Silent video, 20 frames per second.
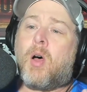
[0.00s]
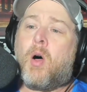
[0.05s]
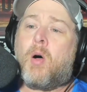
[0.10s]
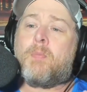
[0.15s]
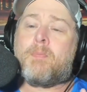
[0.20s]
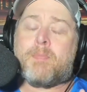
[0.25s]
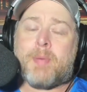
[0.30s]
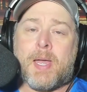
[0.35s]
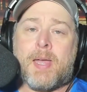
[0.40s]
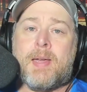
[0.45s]

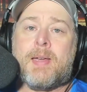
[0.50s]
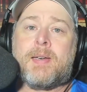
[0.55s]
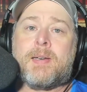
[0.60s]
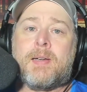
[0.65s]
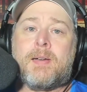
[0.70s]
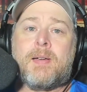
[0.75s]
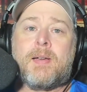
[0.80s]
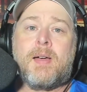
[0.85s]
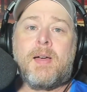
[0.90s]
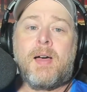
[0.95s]
been
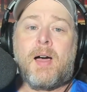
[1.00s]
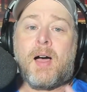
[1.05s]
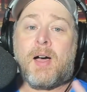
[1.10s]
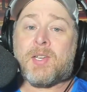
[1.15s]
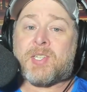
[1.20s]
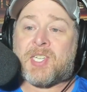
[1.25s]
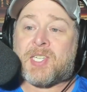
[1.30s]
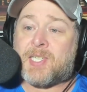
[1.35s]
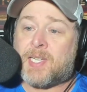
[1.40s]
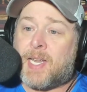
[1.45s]
a
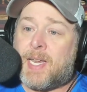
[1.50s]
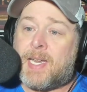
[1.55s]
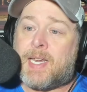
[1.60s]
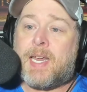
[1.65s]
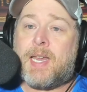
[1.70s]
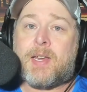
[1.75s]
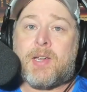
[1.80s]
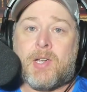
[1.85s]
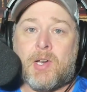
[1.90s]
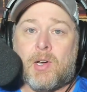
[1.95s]

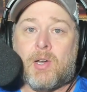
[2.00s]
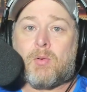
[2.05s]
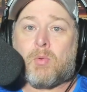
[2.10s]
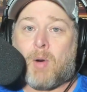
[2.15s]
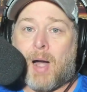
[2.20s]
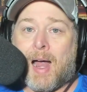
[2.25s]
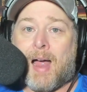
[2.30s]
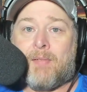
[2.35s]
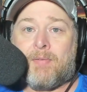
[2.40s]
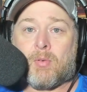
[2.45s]
sneaky good
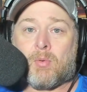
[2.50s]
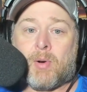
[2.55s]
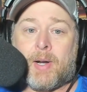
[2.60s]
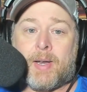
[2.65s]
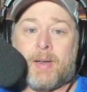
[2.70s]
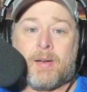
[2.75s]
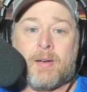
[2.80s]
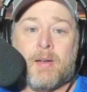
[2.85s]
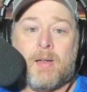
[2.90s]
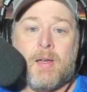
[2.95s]
rivalry,